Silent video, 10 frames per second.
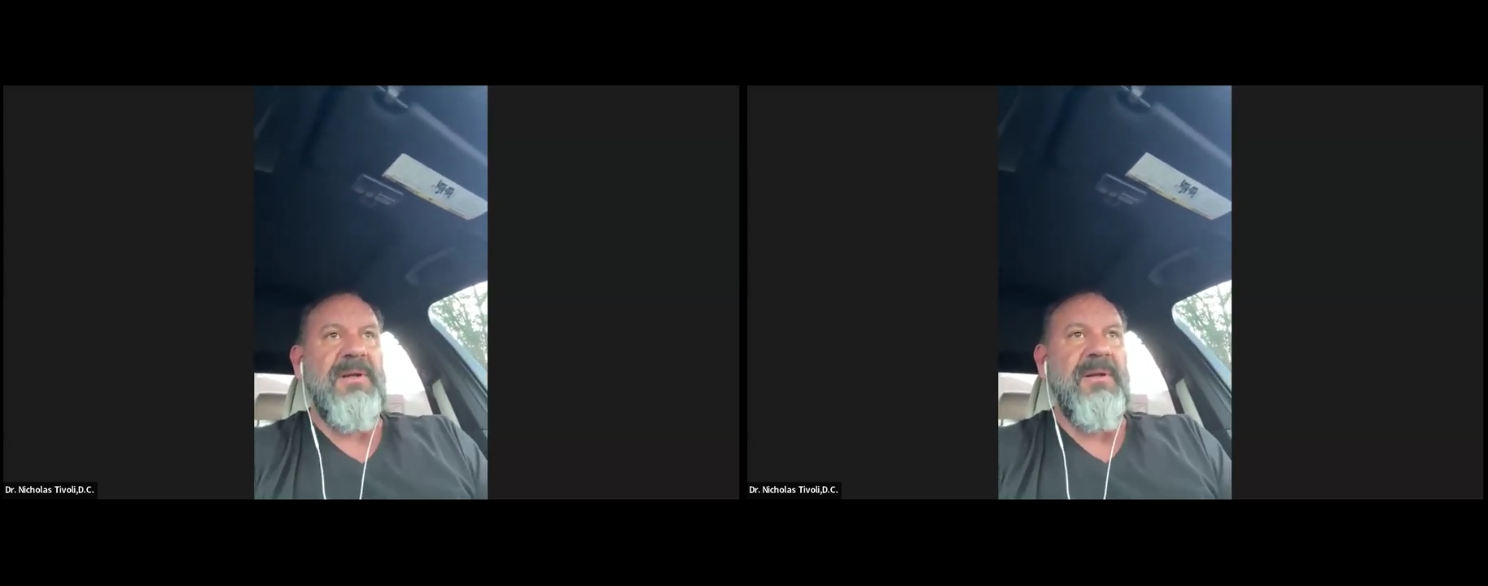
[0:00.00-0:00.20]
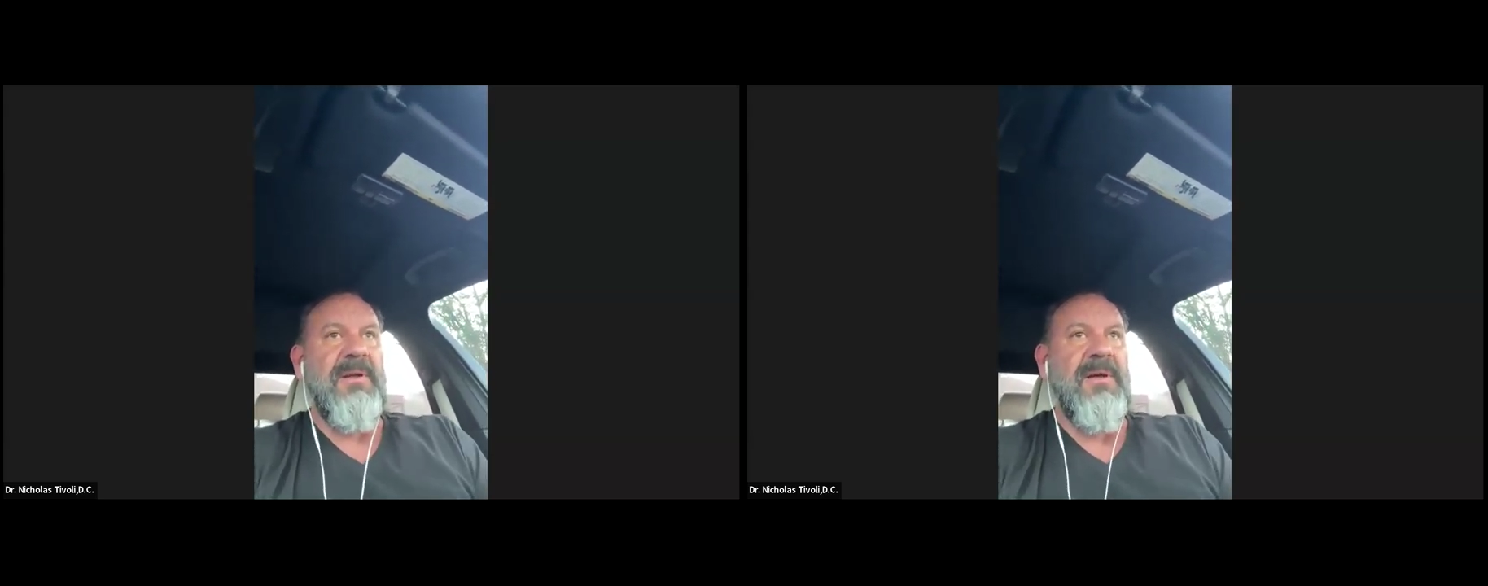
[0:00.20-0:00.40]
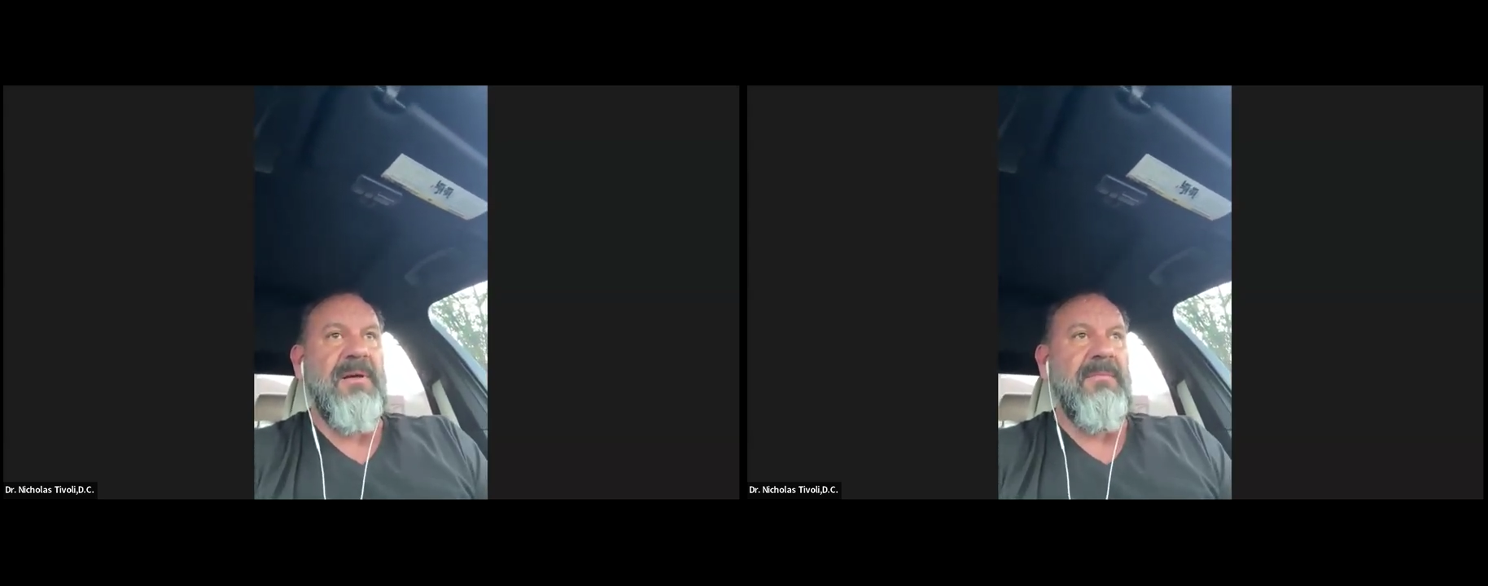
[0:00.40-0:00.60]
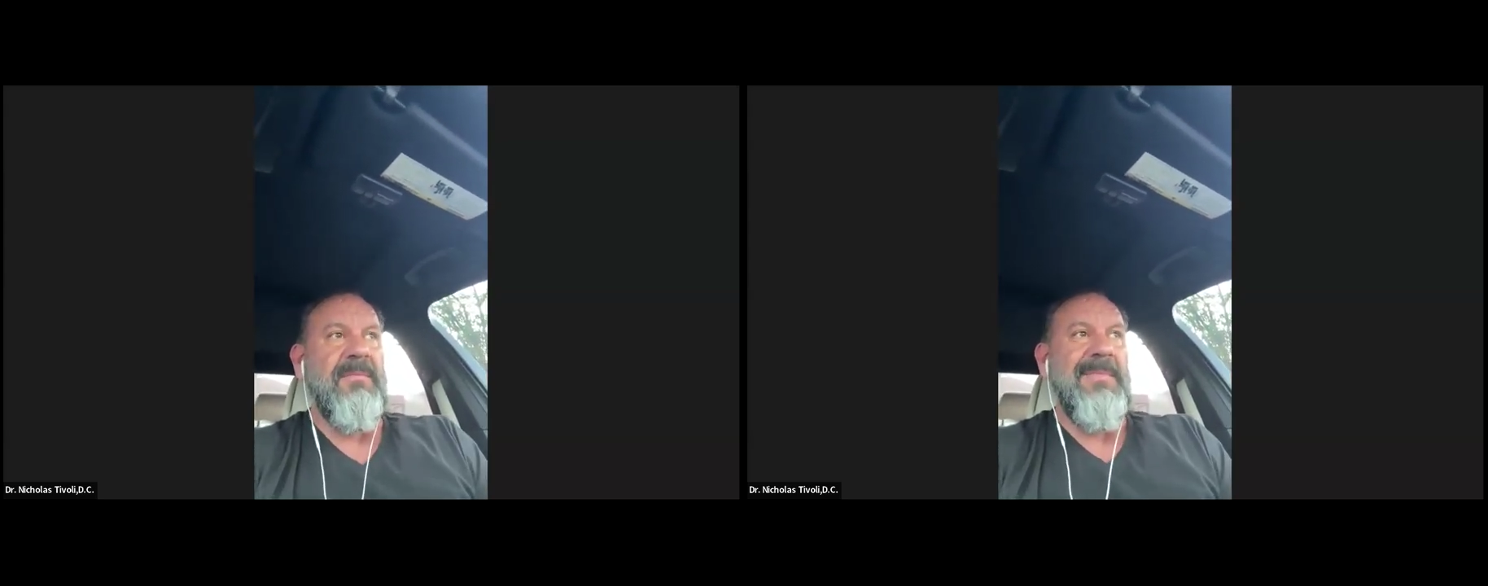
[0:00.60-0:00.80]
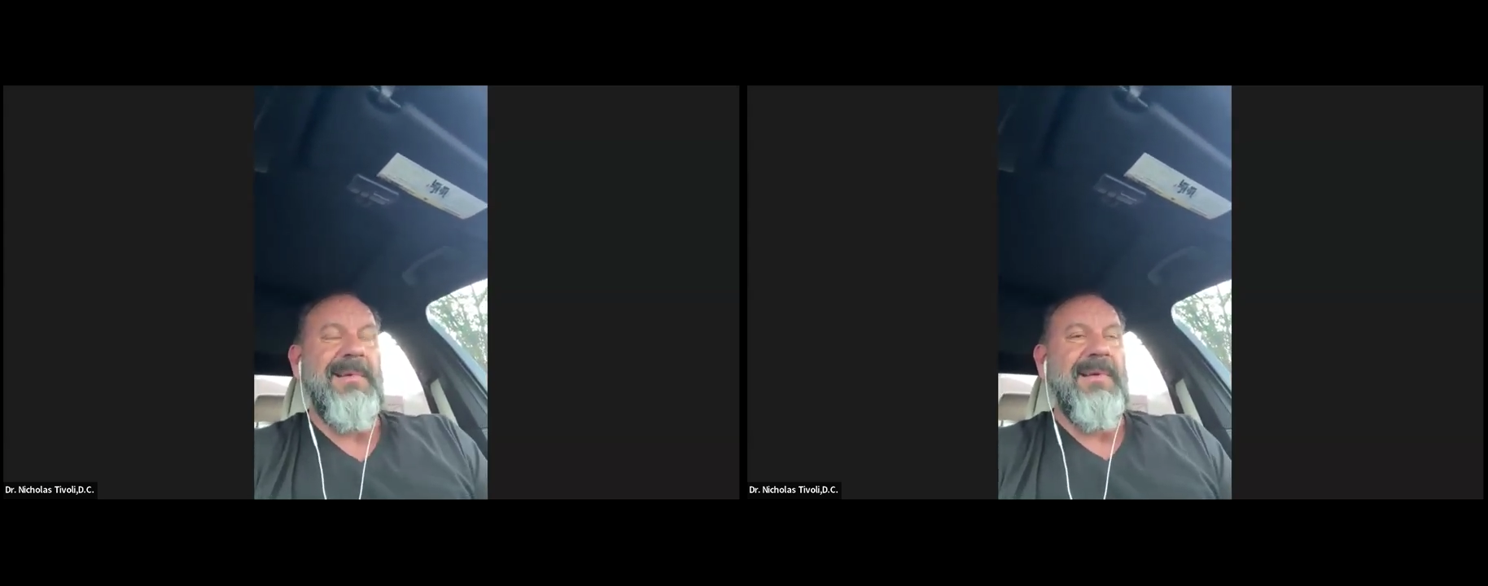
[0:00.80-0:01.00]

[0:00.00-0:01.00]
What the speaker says: and